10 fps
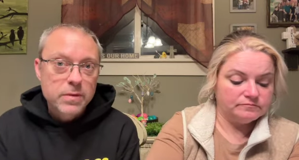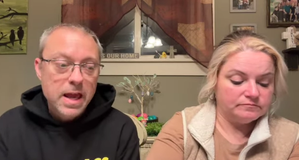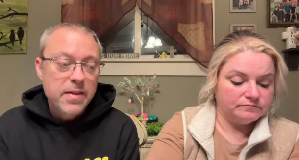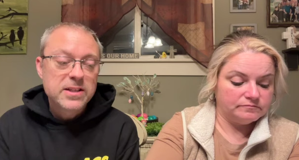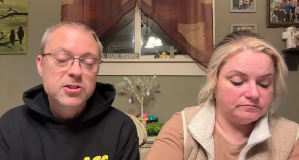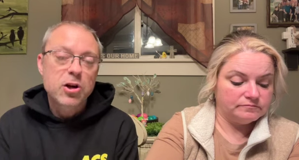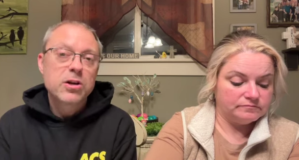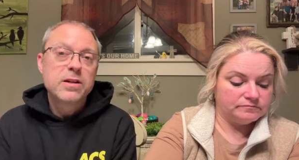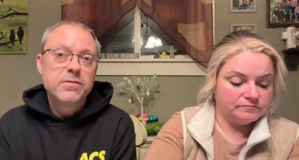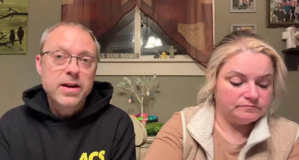Speaker 1: and they
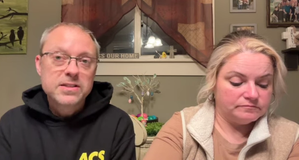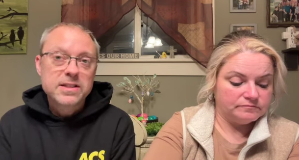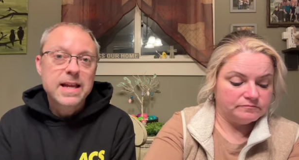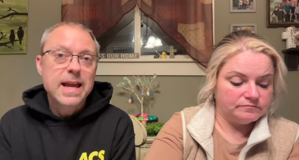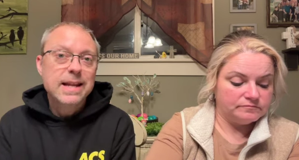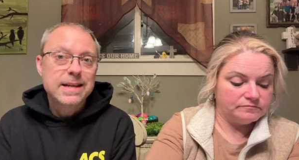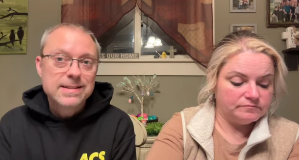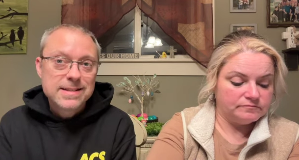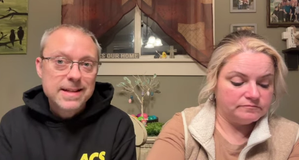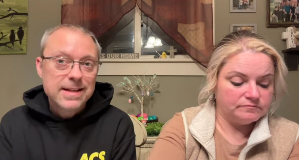start investigating
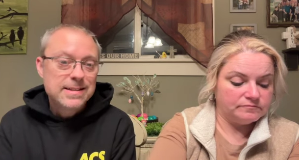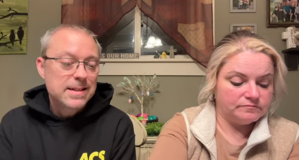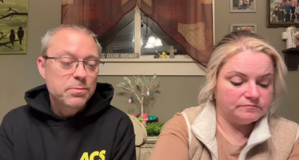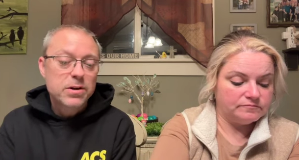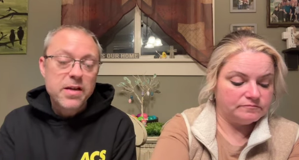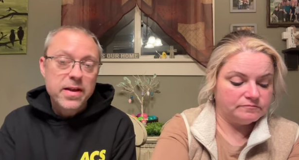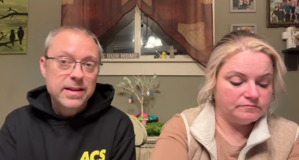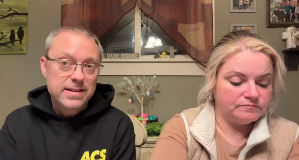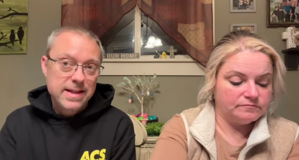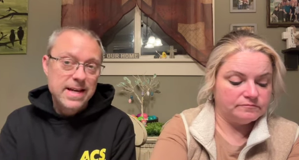and digging deeper, and they
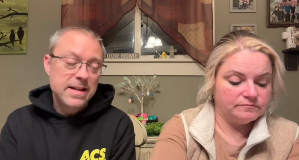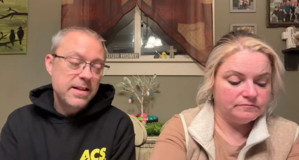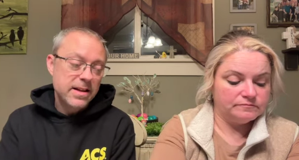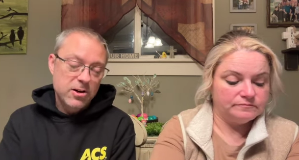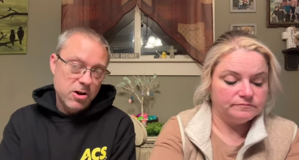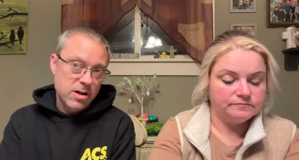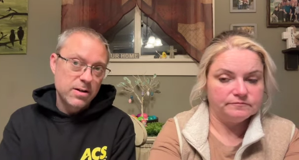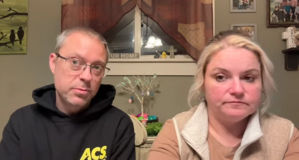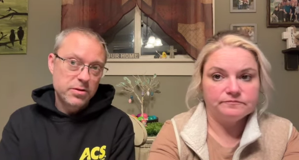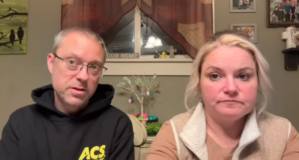did, and it caught
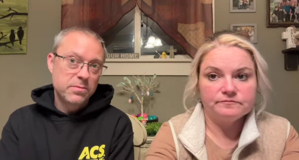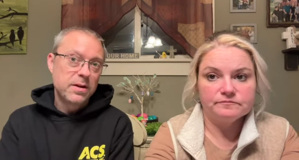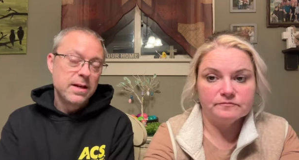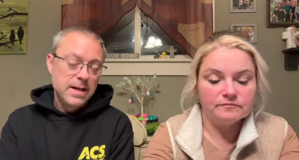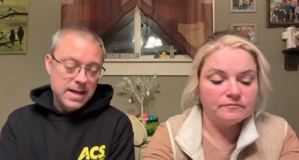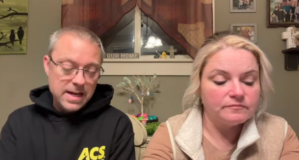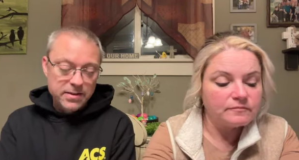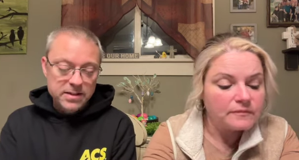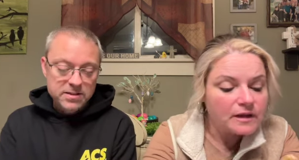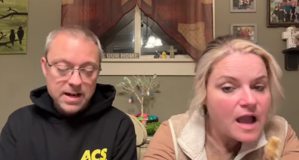up with them. And
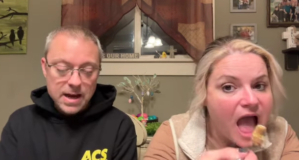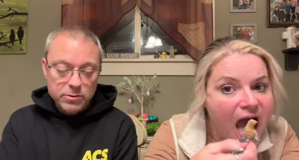this guy